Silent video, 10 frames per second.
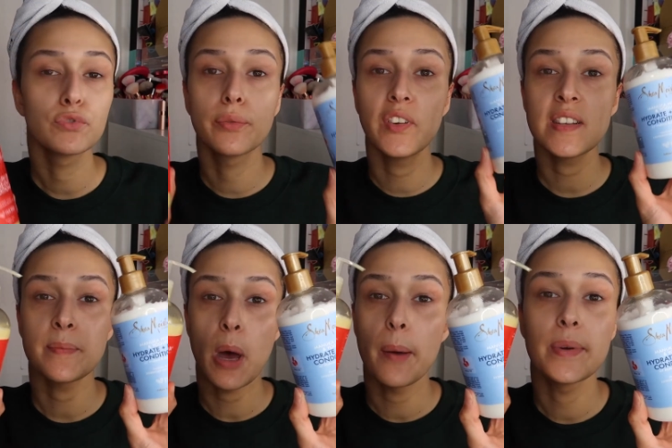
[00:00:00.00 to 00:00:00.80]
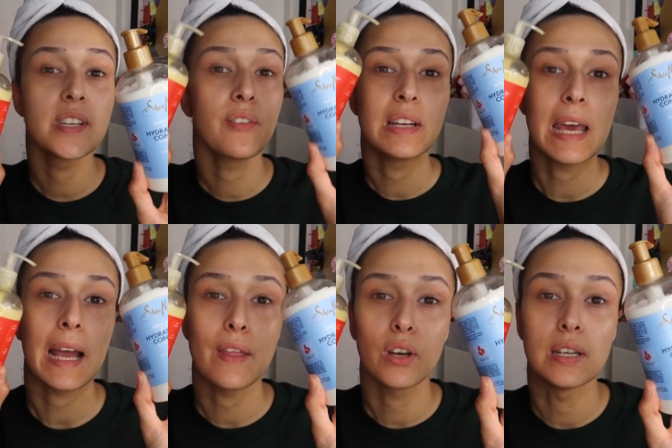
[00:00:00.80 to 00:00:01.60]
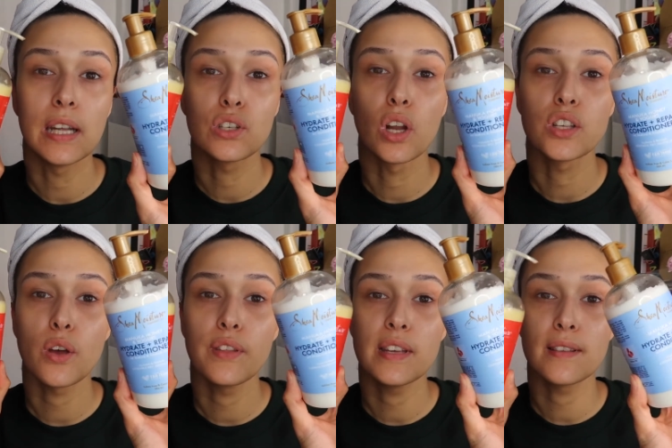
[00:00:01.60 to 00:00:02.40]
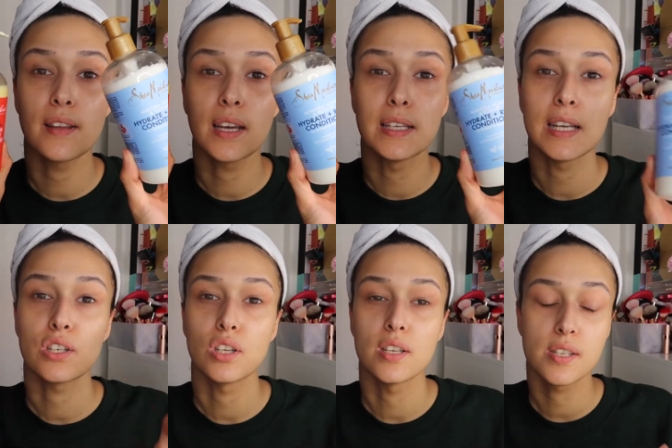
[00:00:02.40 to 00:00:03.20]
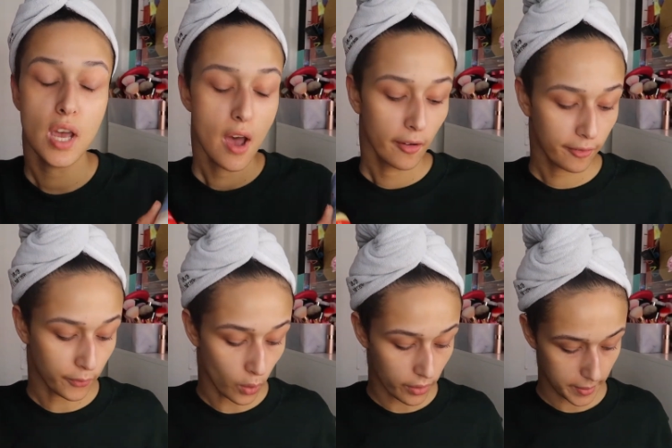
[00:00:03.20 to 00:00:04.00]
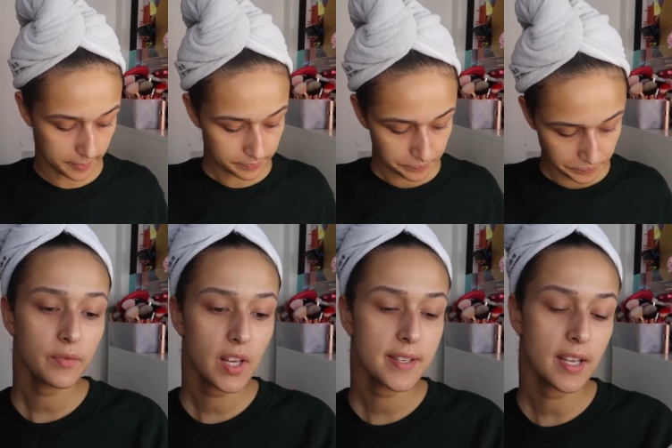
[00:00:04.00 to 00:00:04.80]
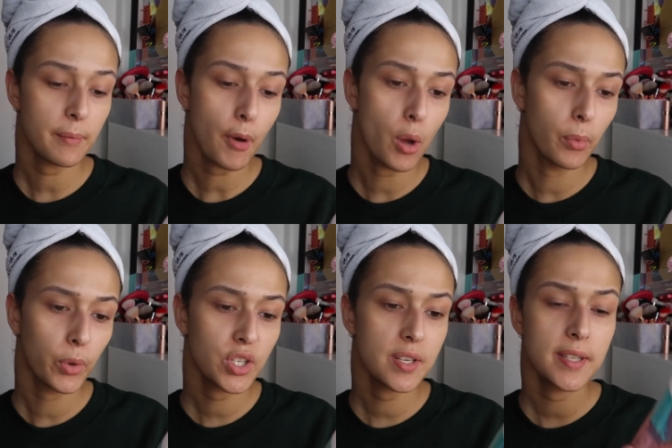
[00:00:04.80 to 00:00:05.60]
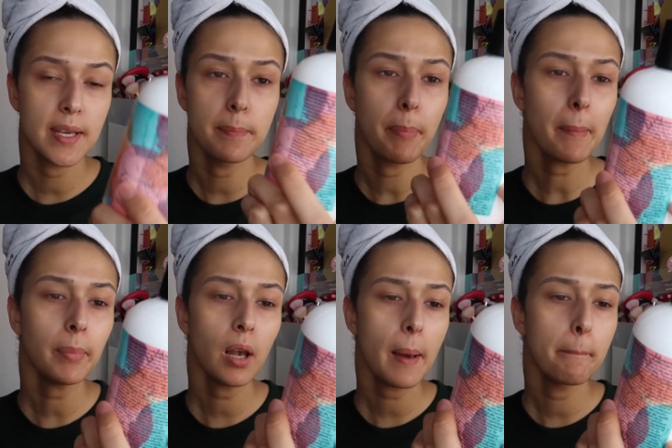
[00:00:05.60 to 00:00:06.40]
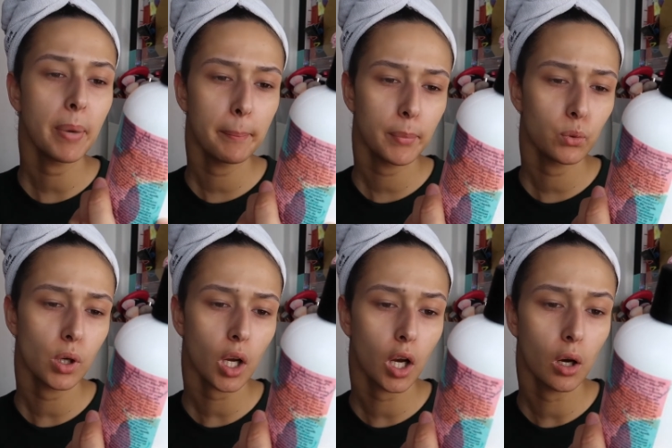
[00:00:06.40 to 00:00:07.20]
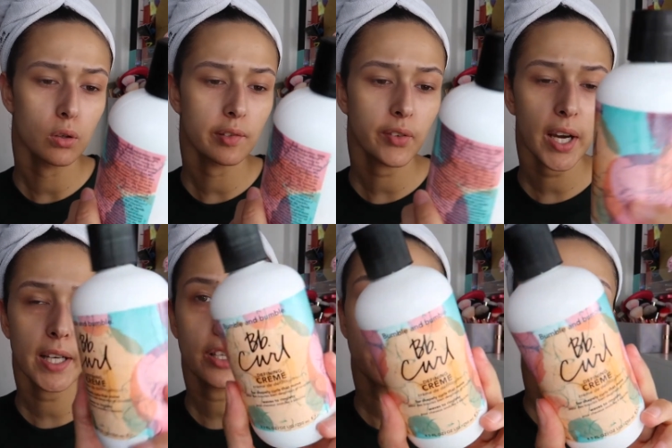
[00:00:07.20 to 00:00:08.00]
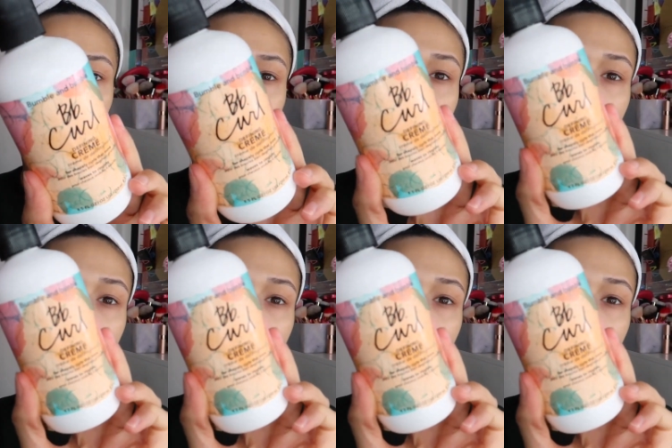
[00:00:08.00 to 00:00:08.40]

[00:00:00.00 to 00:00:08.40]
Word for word: defeats the purpose if I take out the conditioner so these are the conditioners for them. This in a moment, which is the Bumble and Bumble Curl Defining Cream.